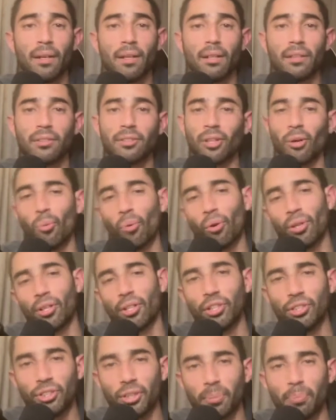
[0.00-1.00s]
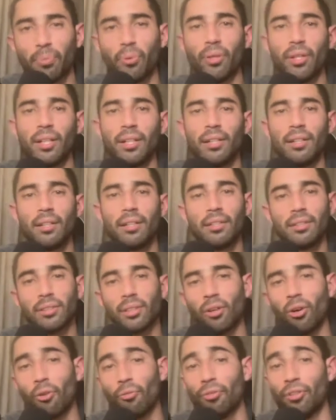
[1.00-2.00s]
So I wanted to jump on it.
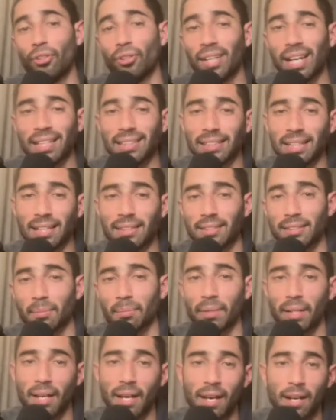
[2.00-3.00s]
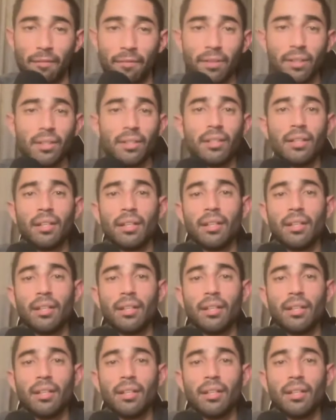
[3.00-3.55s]
So hopefully you guys got something out of it.